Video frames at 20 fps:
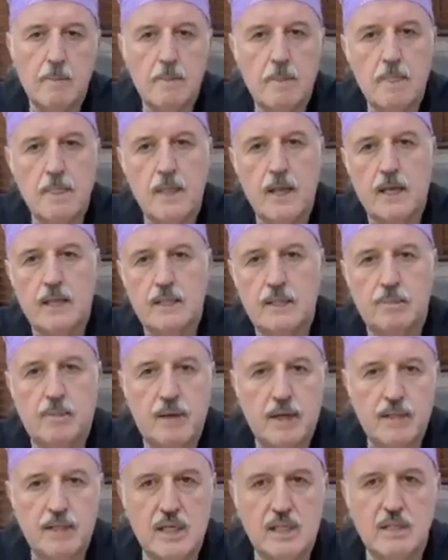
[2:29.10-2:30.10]

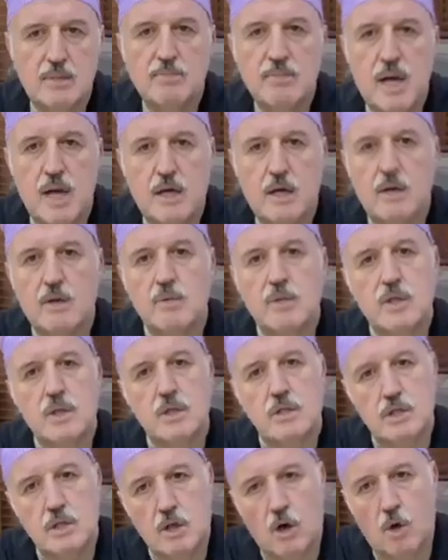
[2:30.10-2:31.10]
It doesn't matter whether
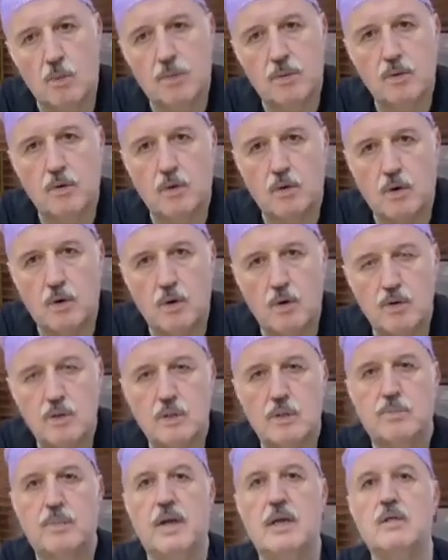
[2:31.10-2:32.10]
open or closed,
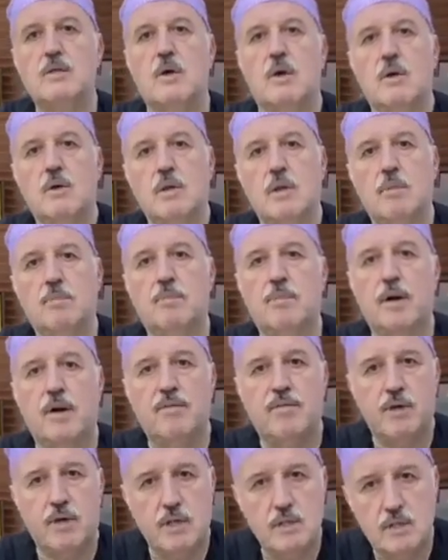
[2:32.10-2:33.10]
depend on the
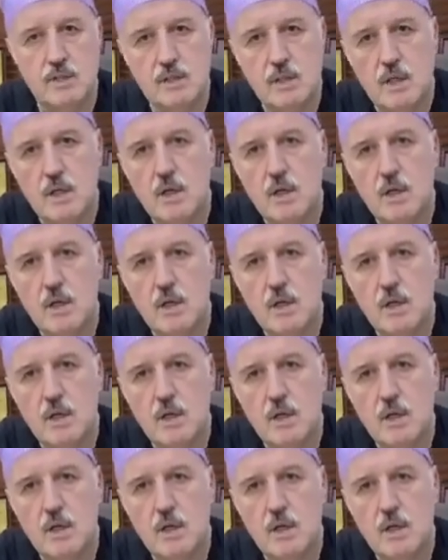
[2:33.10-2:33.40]
preference